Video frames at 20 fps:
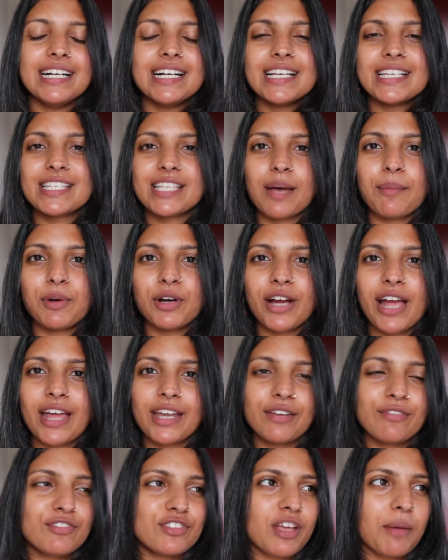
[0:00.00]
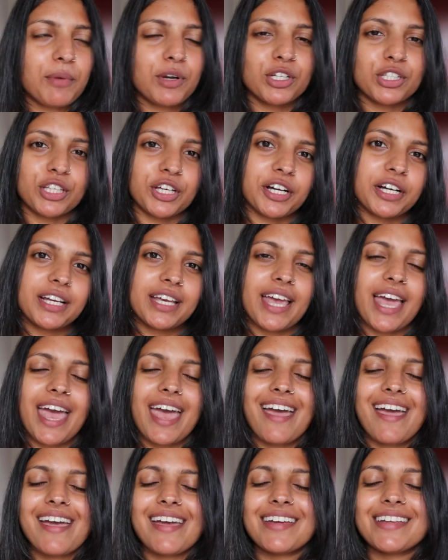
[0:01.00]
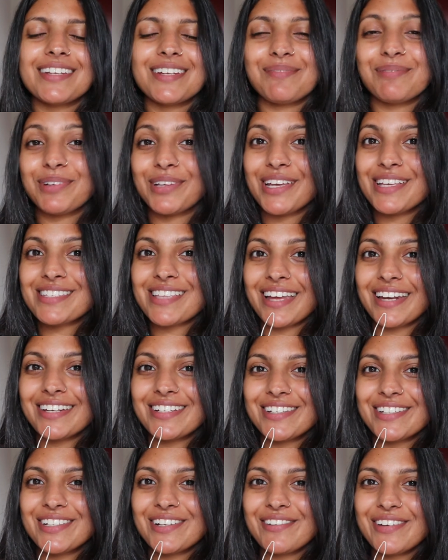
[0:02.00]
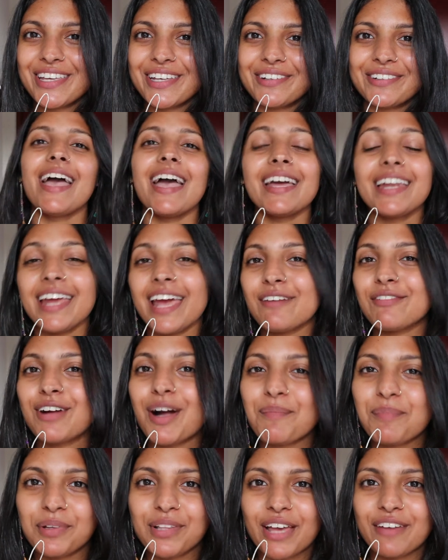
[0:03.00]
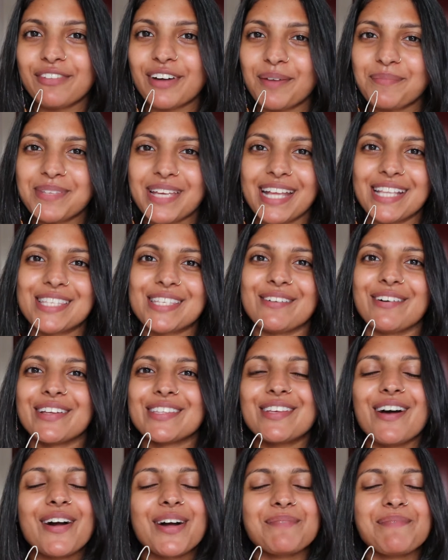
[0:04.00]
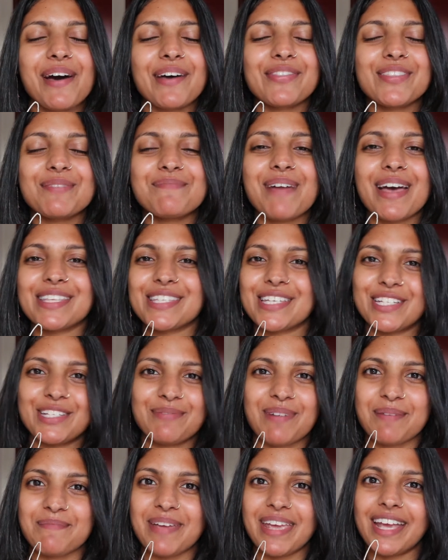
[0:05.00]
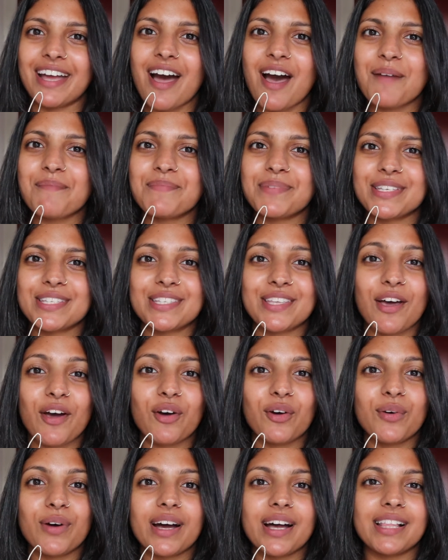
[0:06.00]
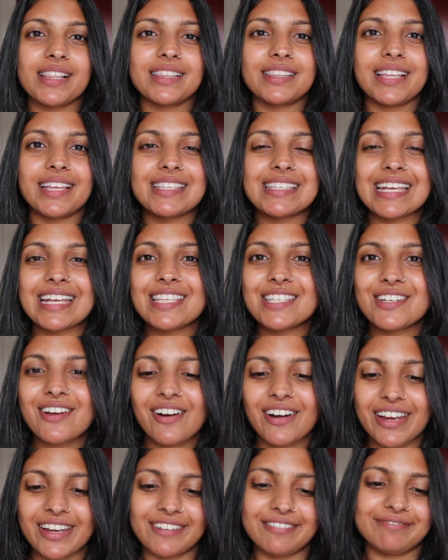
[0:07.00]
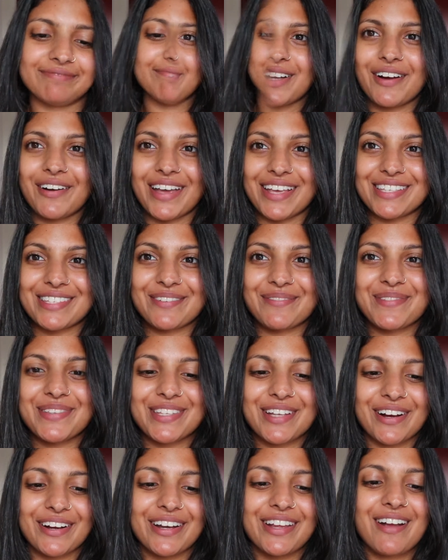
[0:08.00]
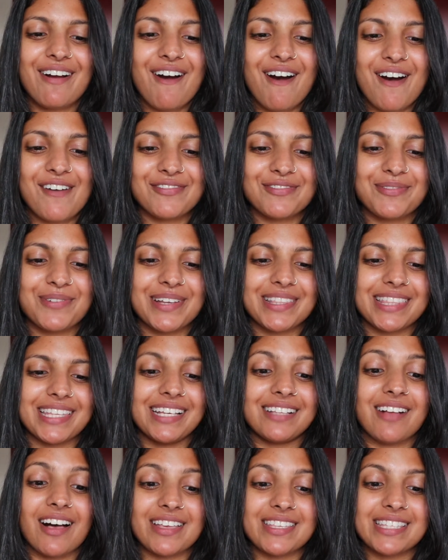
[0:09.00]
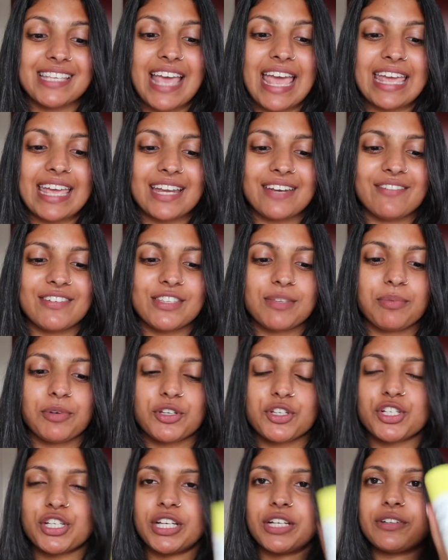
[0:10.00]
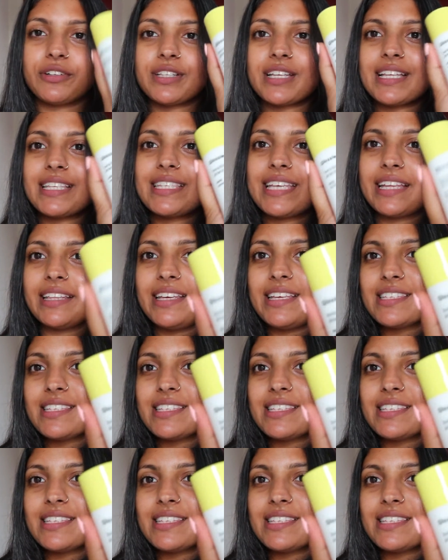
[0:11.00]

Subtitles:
summer, end of summer look, and I'm really excited to show you. And I have a couple life updates, so I'll talk about them as I do my makeup. So let's get started. Okay, so I'm starting off with the Glossier Invisible Shield Daily